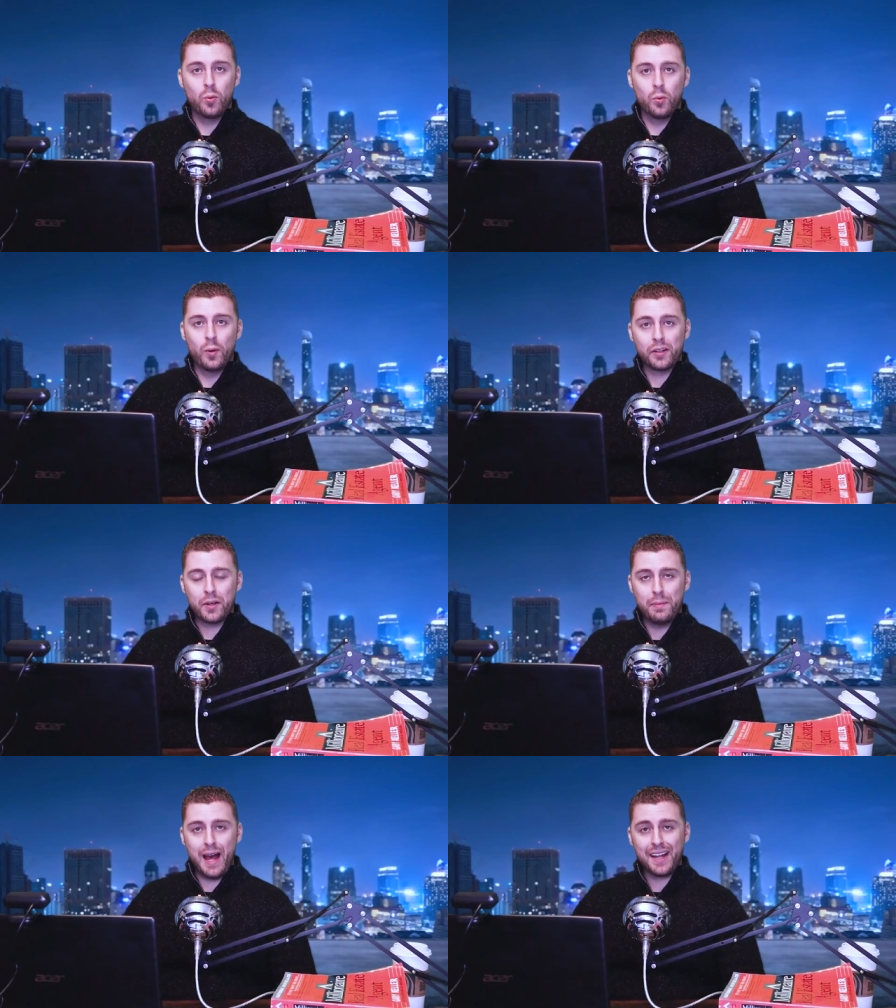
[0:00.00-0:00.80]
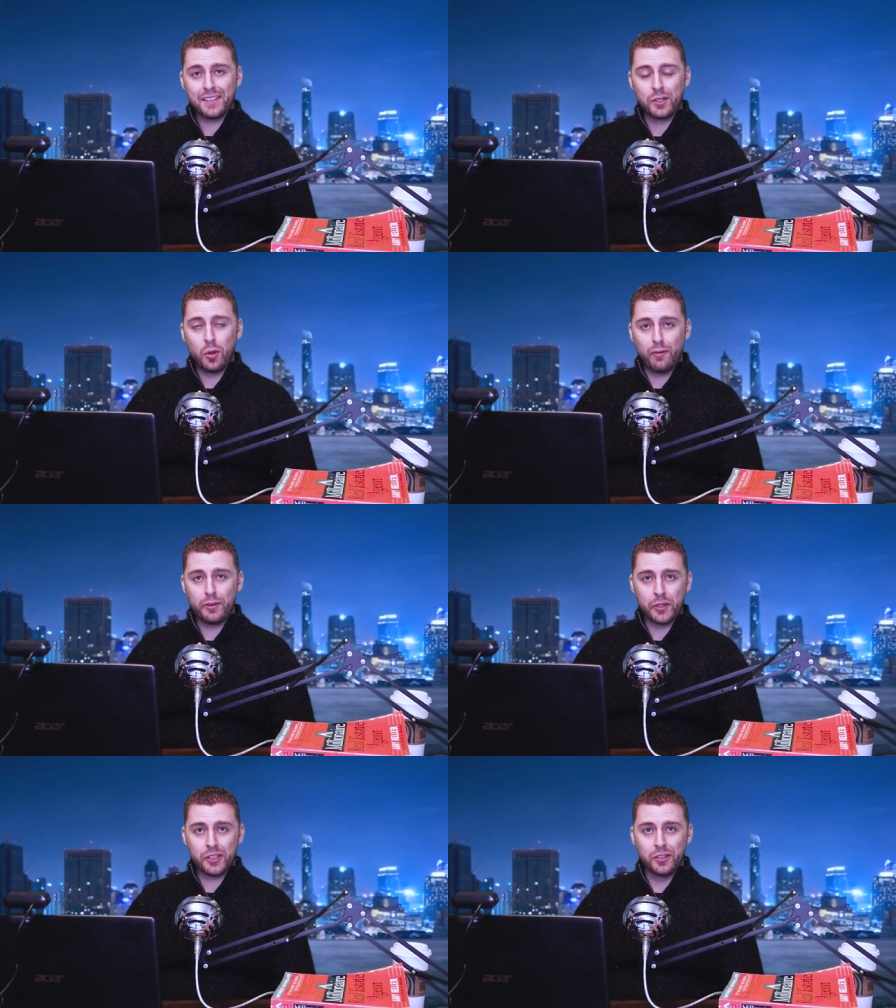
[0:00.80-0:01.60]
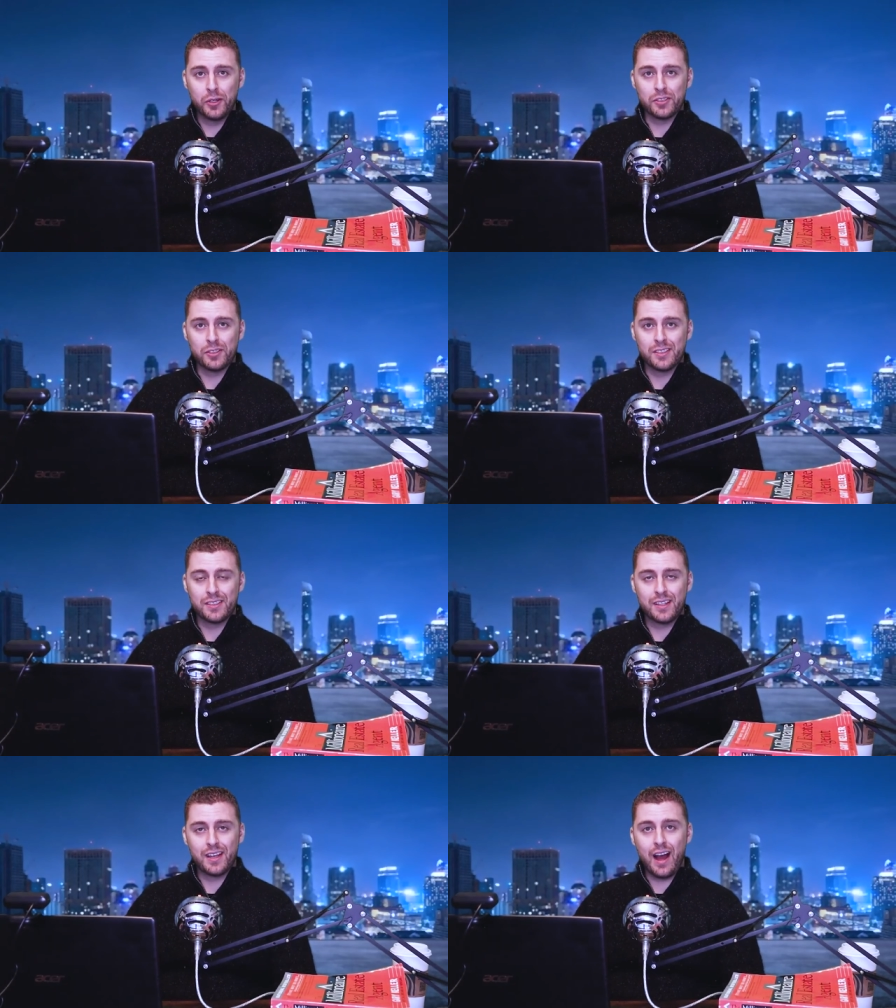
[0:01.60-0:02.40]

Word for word: Welcome back to Coffee with Closers.